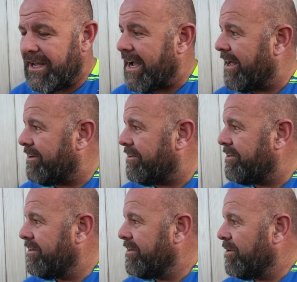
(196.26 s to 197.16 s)
and
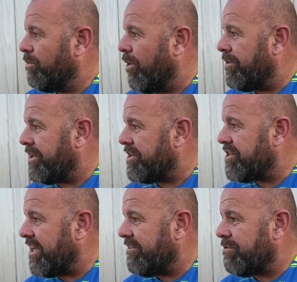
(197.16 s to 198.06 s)
what they
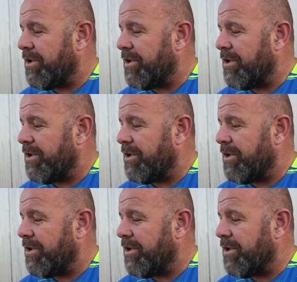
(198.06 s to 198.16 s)
achieved,